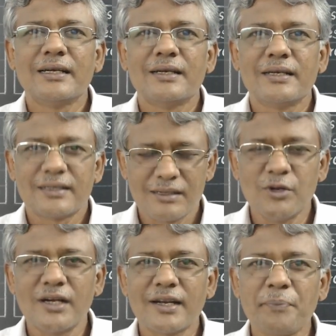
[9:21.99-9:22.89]
Come
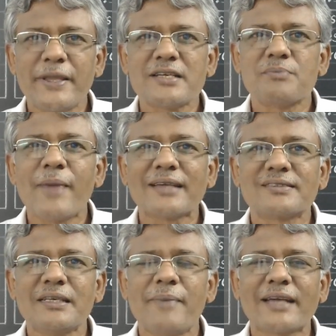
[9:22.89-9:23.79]
on, repeat.
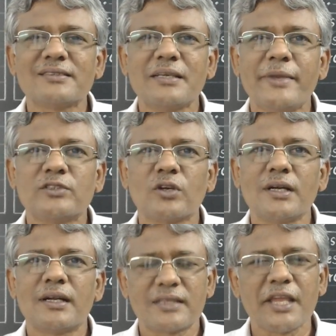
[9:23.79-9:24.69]
Merci. Merci means
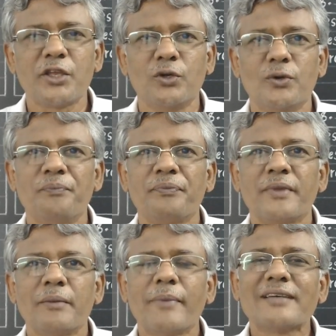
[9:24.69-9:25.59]
what? Thank you. Merci